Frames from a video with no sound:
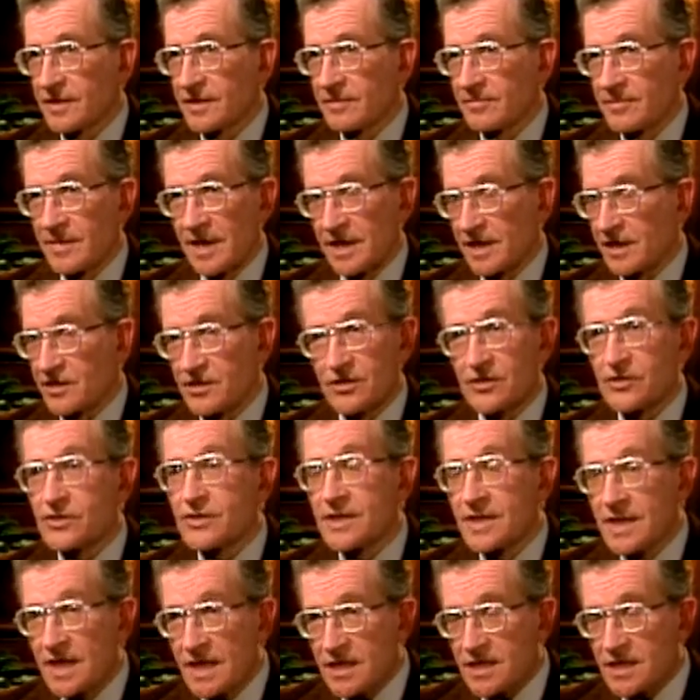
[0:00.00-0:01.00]
managers
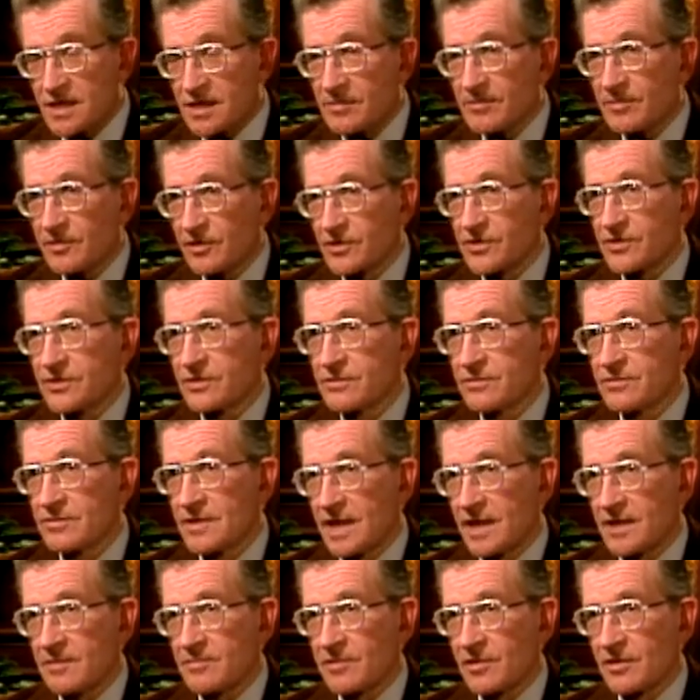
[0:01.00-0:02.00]
didn't pursue
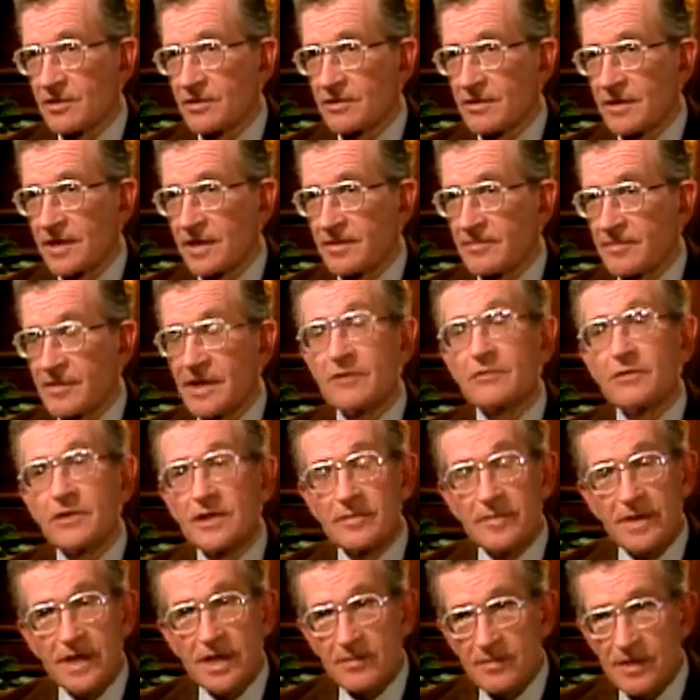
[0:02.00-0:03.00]
that program, they wouldn't
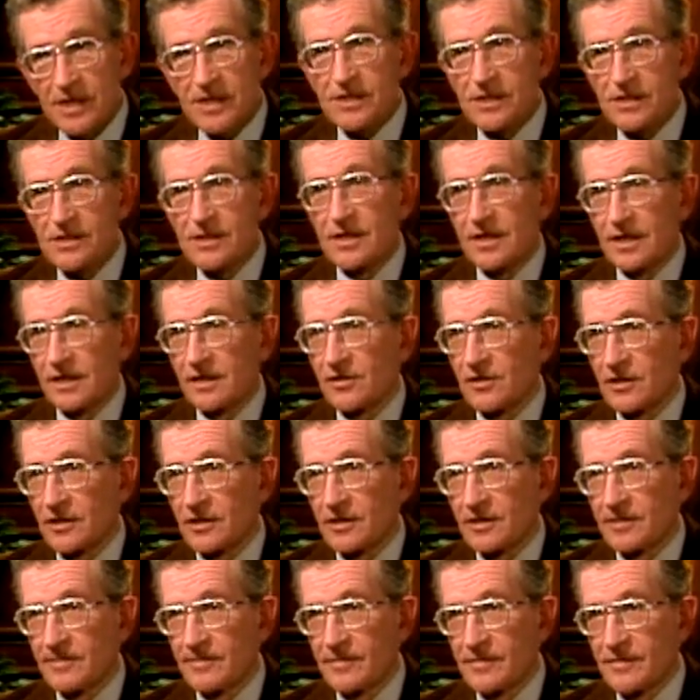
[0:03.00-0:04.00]
be in business any
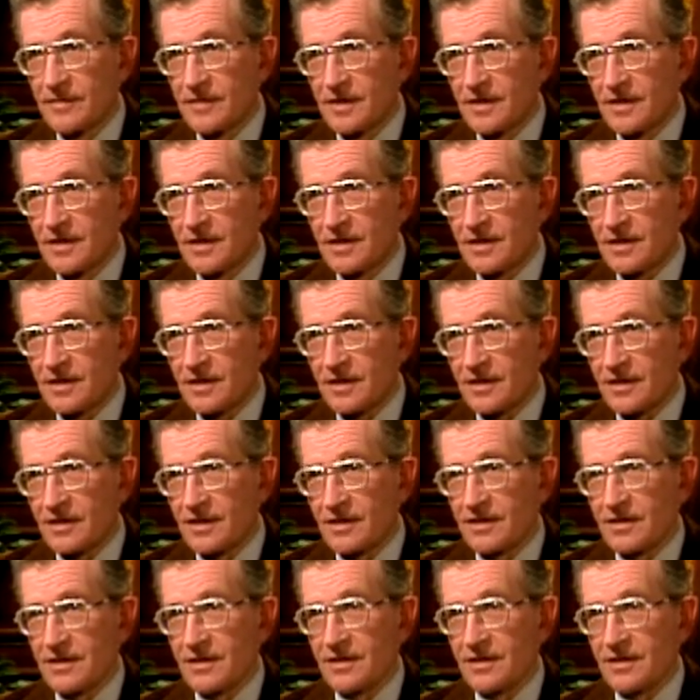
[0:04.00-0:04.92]
longer.